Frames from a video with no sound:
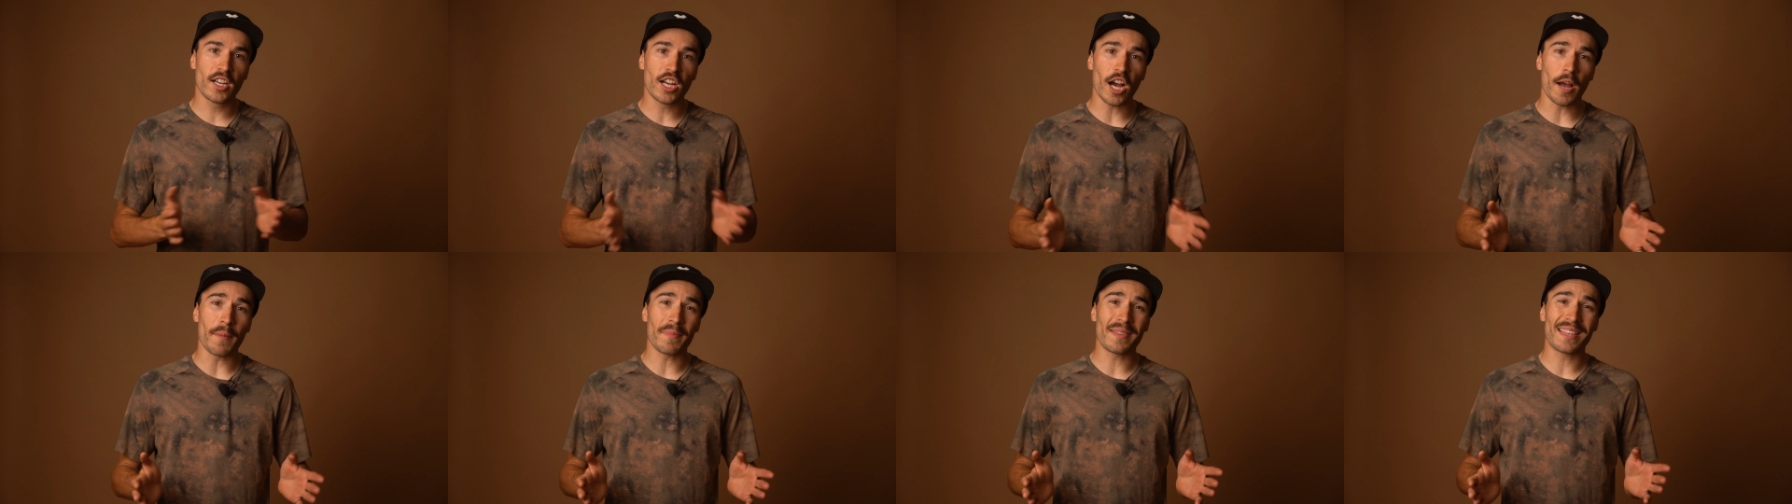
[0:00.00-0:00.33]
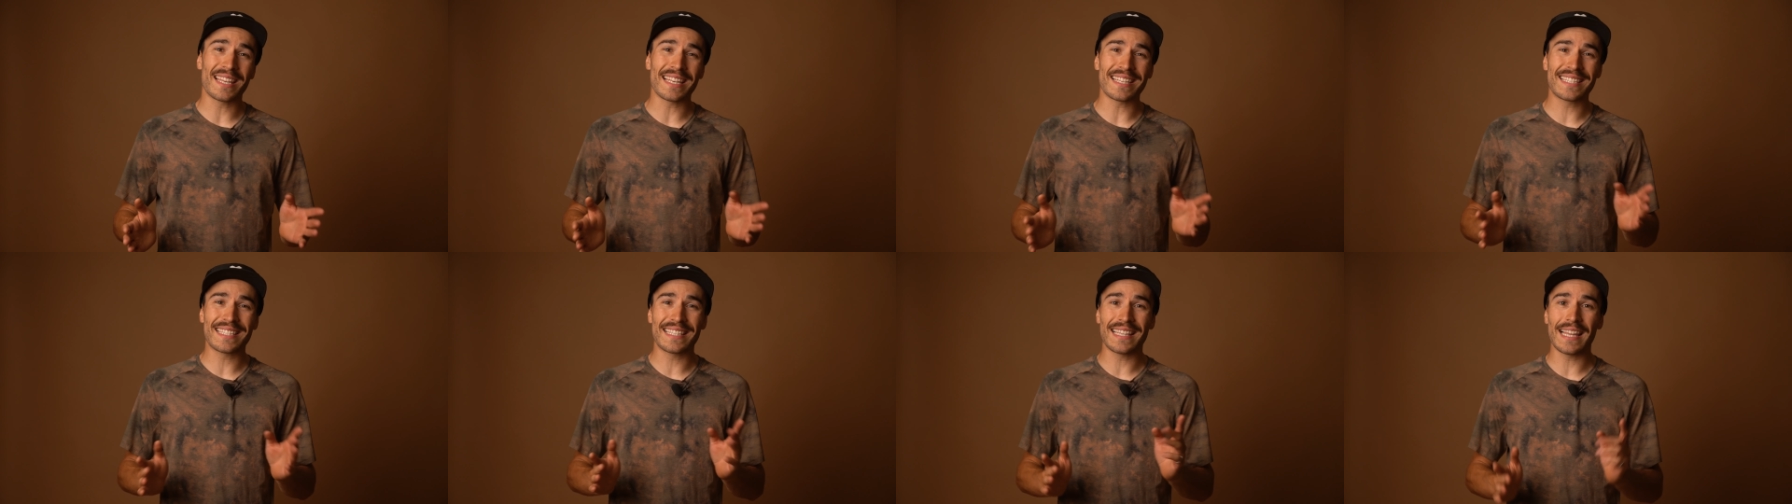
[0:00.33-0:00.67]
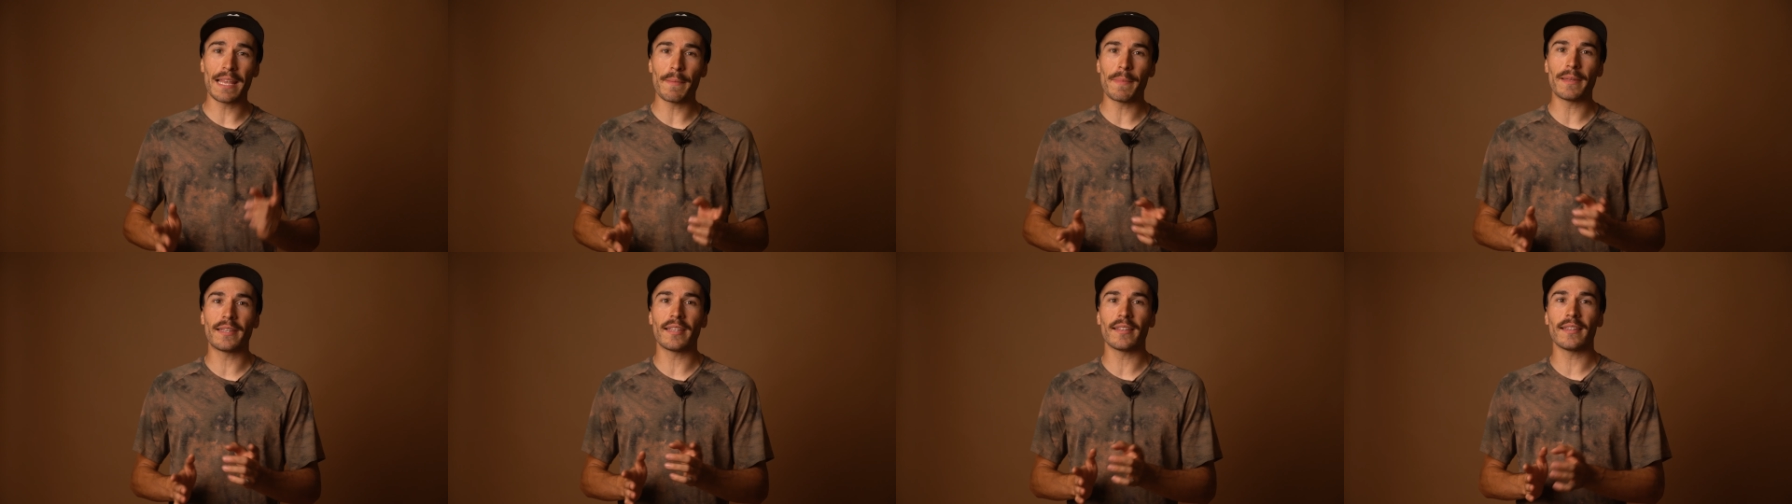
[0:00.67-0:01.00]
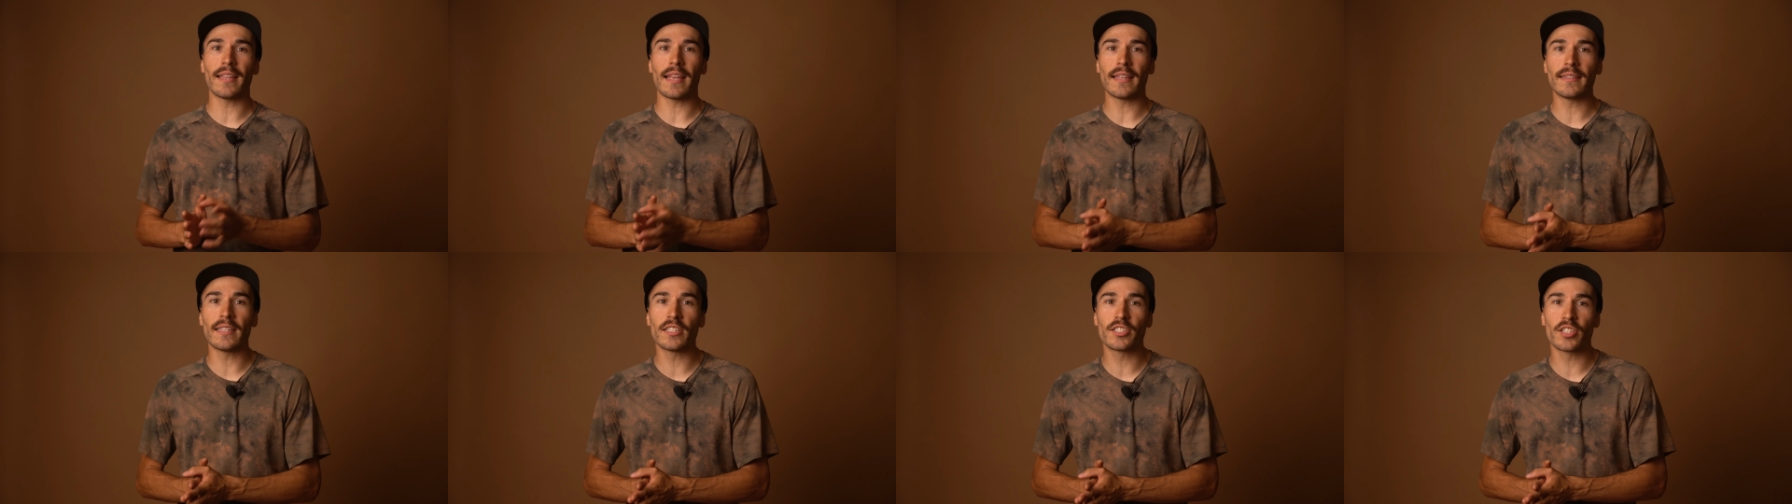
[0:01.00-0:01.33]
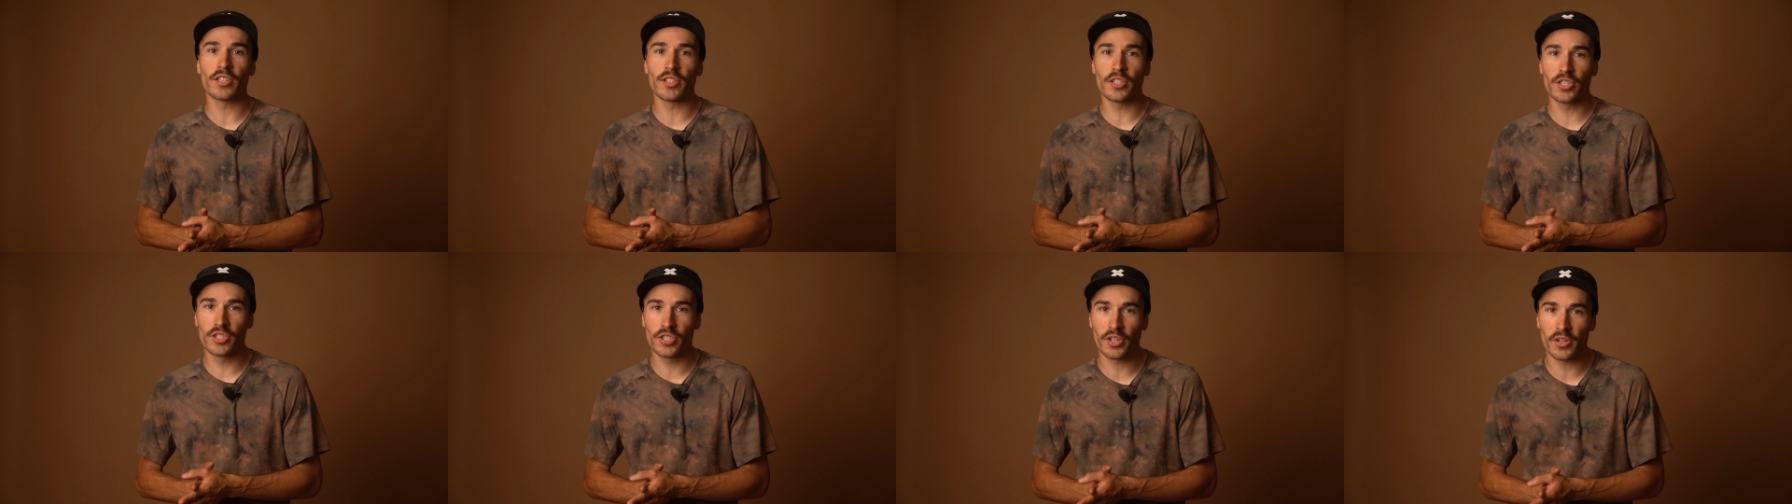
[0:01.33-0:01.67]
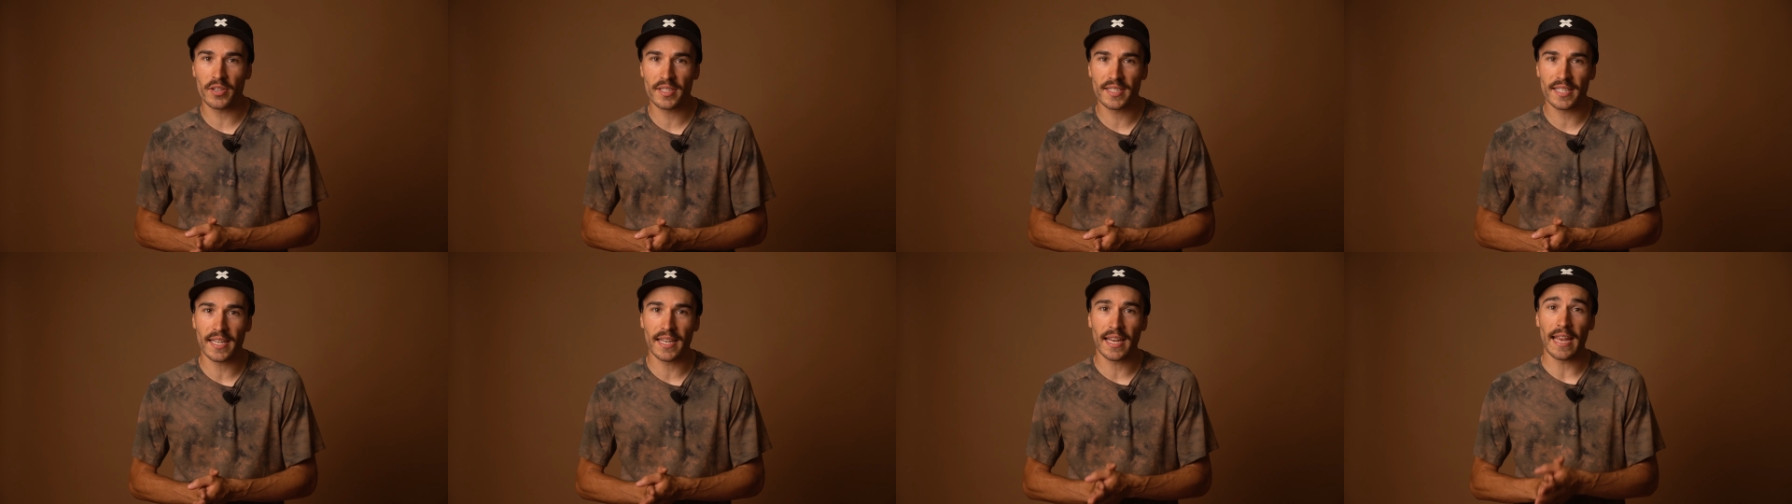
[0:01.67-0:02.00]
cut this limited edition
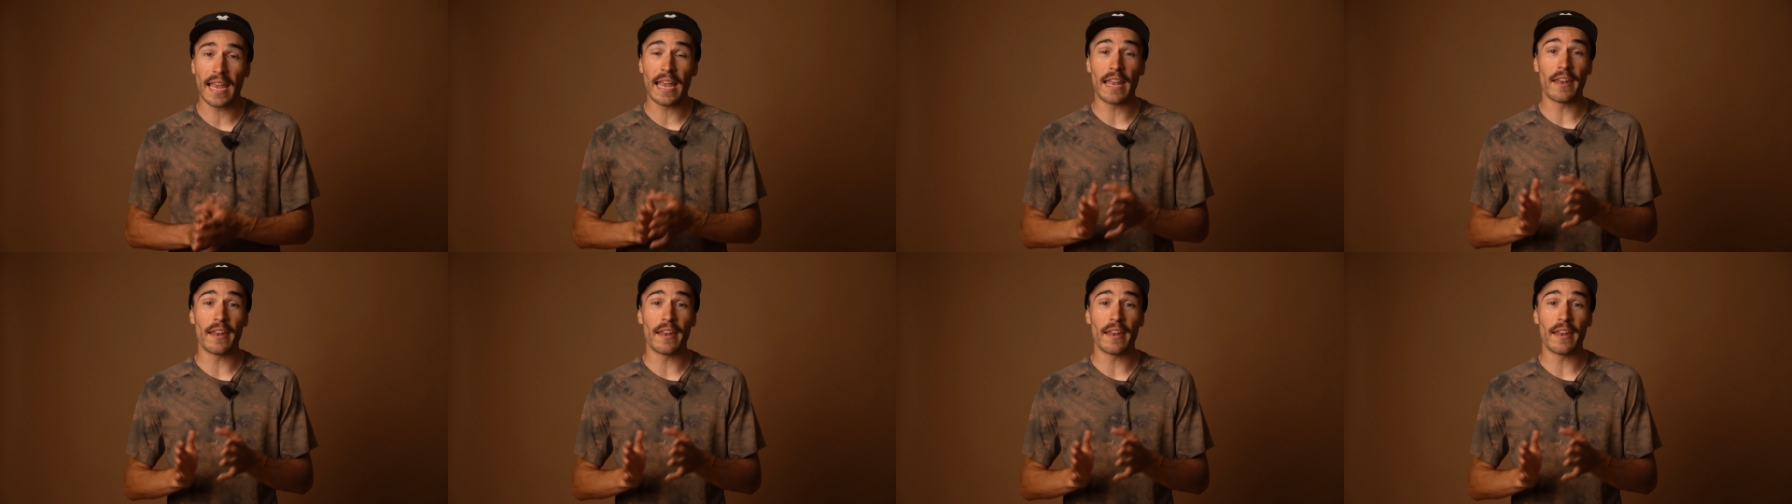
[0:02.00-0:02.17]
jersey